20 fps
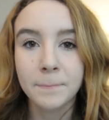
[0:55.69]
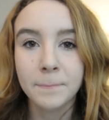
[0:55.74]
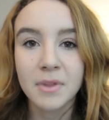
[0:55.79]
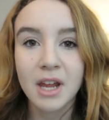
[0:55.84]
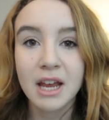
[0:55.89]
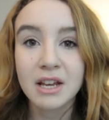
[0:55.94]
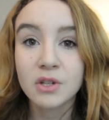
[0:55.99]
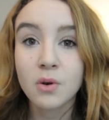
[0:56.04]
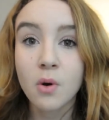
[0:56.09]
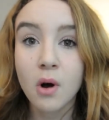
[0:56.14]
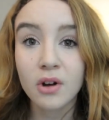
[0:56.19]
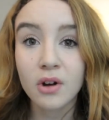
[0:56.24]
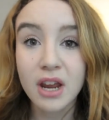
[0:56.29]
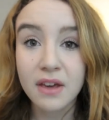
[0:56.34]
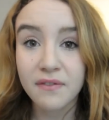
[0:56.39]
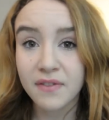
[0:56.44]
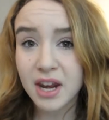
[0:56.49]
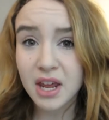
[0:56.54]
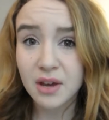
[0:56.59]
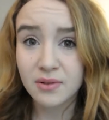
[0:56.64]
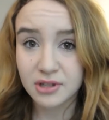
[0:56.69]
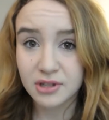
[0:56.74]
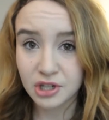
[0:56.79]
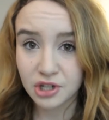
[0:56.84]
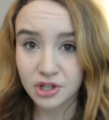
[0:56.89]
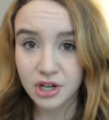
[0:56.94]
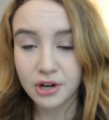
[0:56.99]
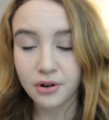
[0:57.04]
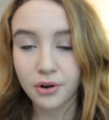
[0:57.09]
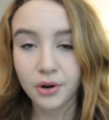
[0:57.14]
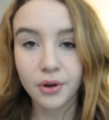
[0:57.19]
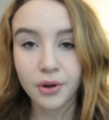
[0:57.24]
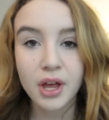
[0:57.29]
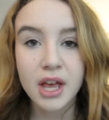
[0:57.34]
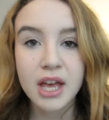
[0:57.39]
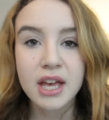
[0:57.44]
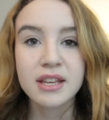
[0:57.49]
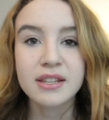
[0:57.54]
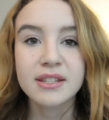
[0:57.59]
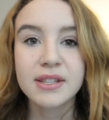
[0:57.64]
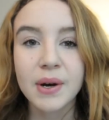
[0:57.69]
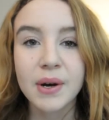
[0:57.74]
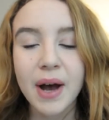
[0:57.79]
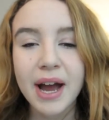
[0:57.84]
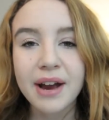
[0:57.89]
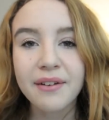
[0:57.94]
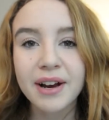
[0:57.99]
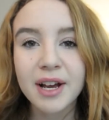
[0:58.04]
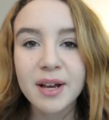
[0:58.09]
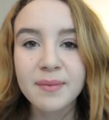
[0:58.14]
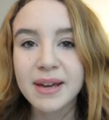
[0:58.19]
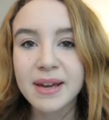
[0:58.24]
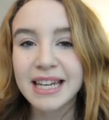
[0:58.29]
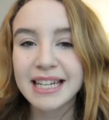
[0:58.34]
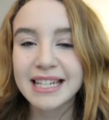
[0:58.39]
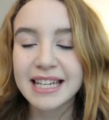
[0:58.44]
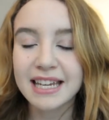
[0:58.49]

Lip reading: nice quality videos in general. So I recommend a